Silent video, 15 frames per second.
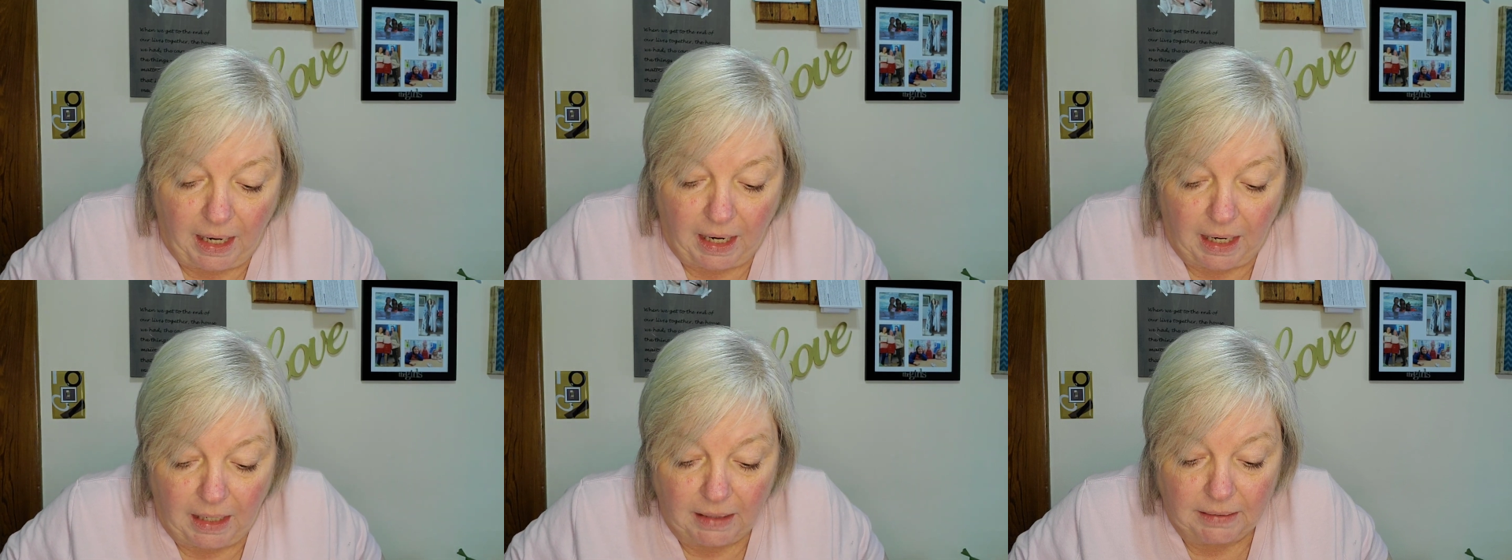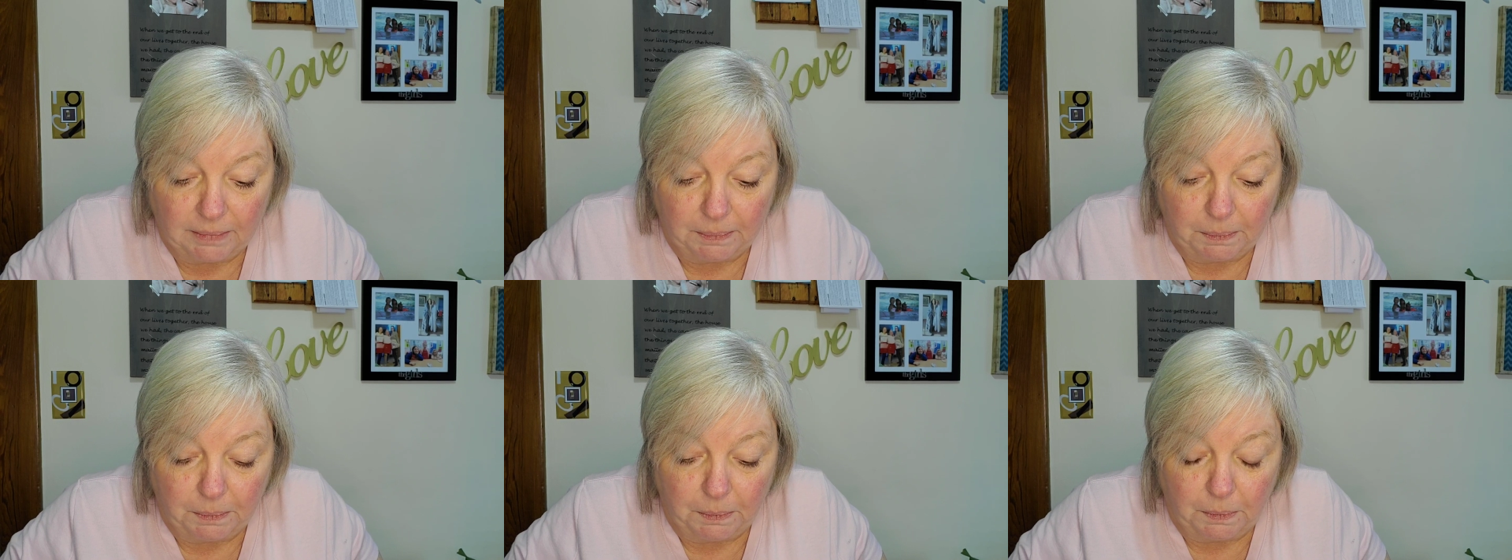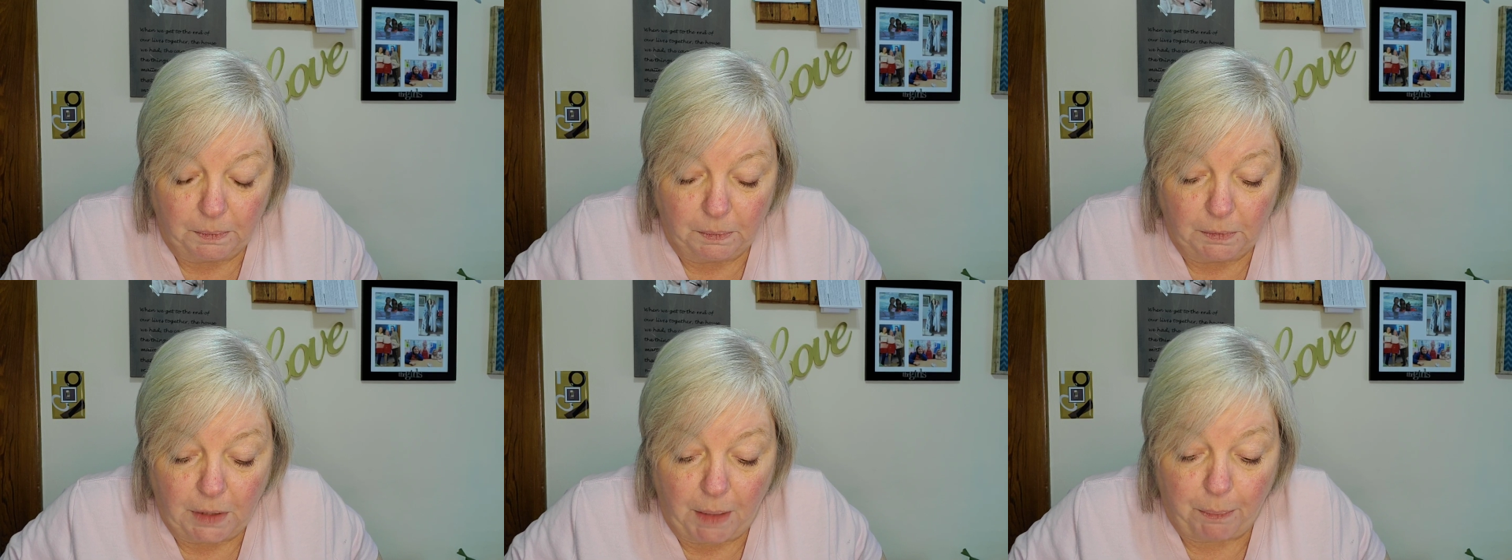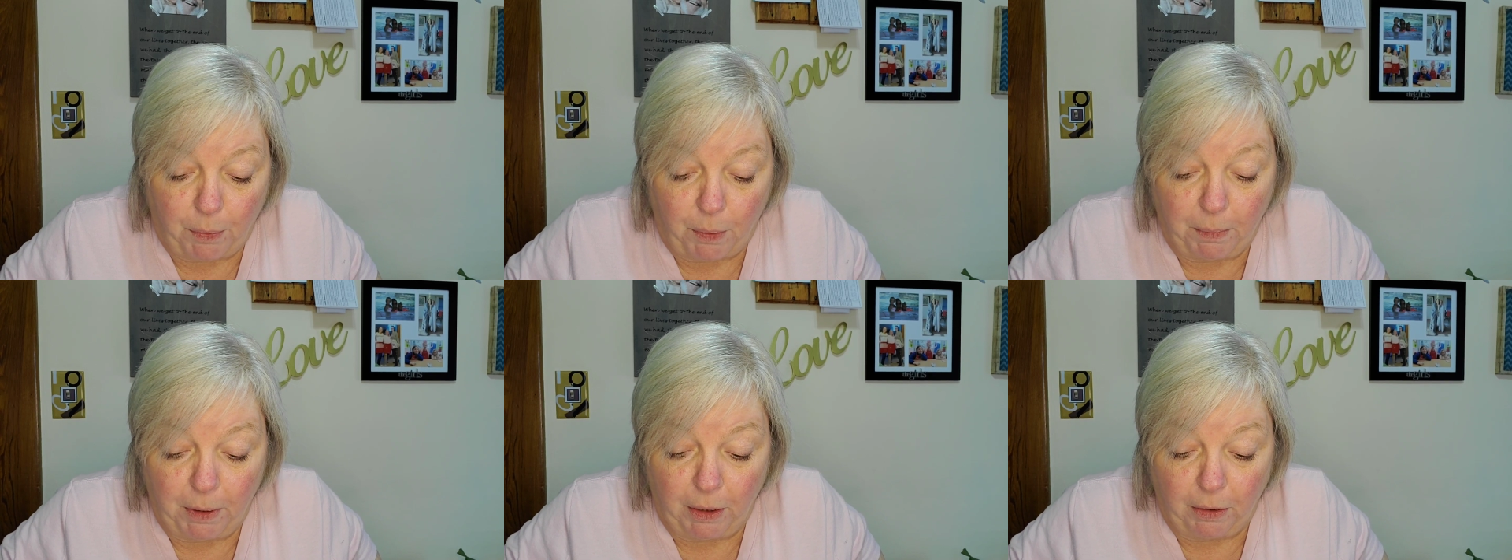Um, at
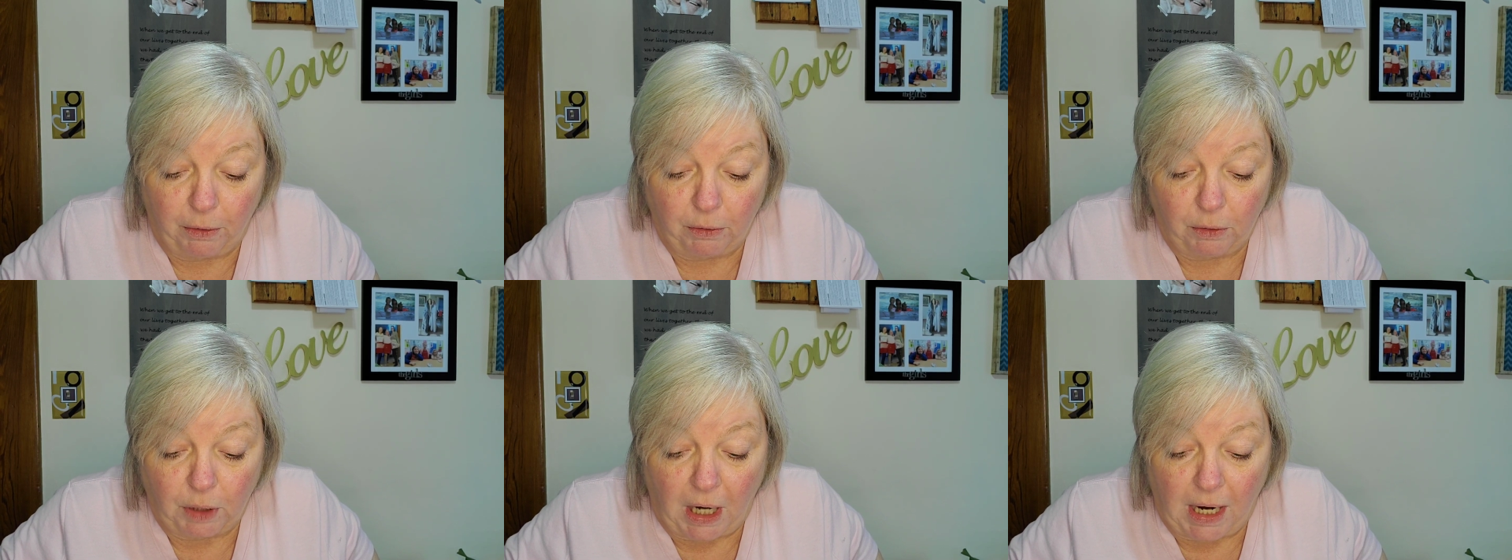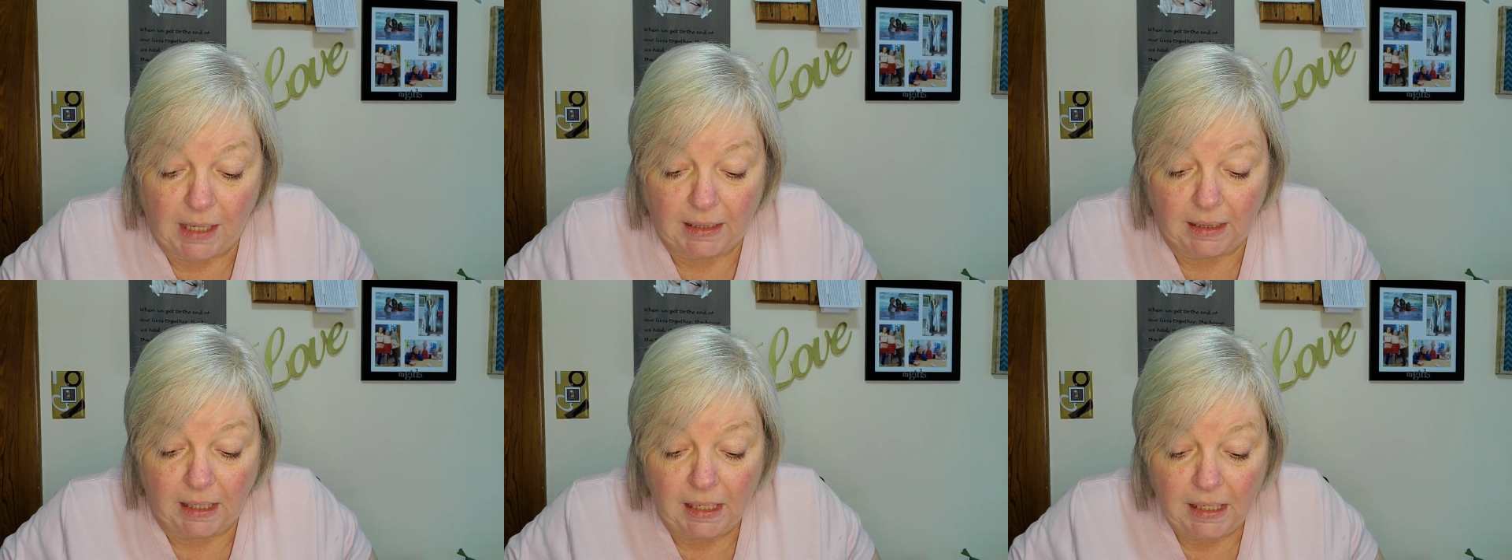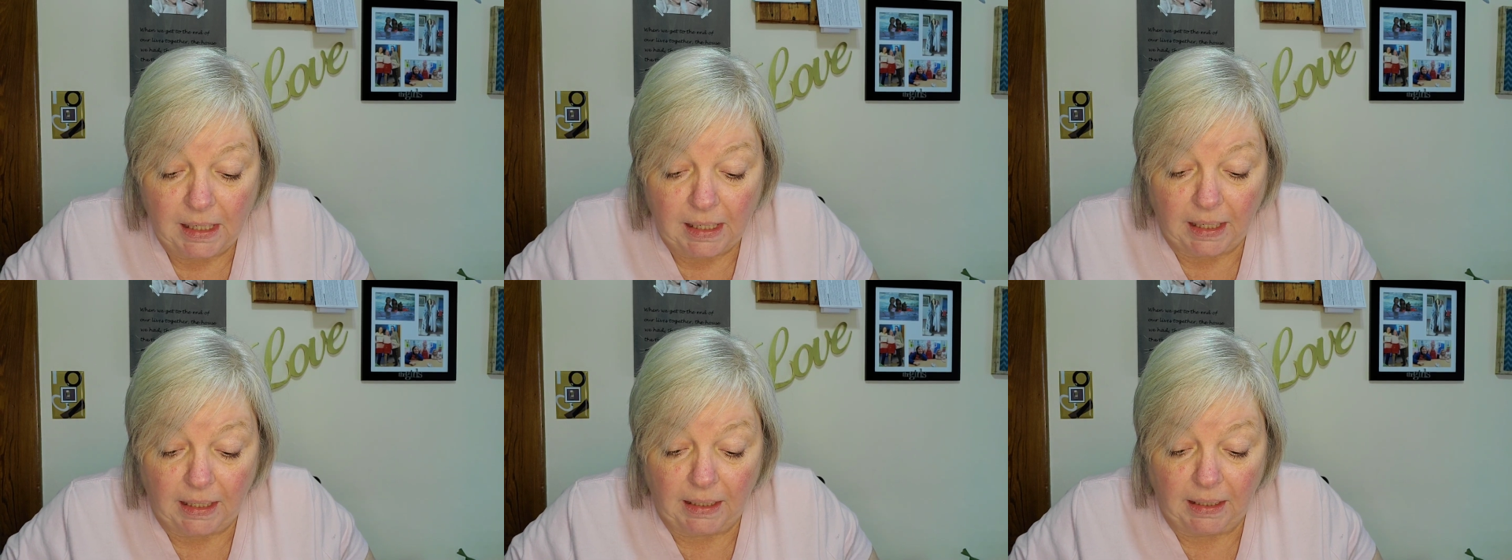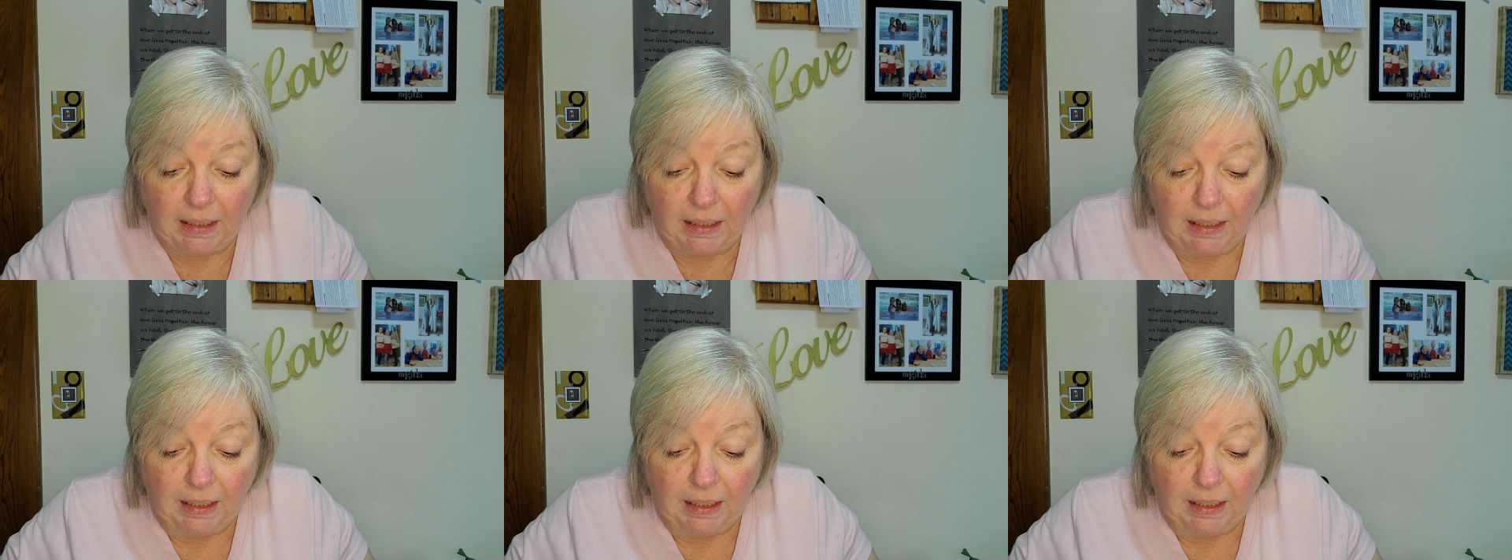Premier Online,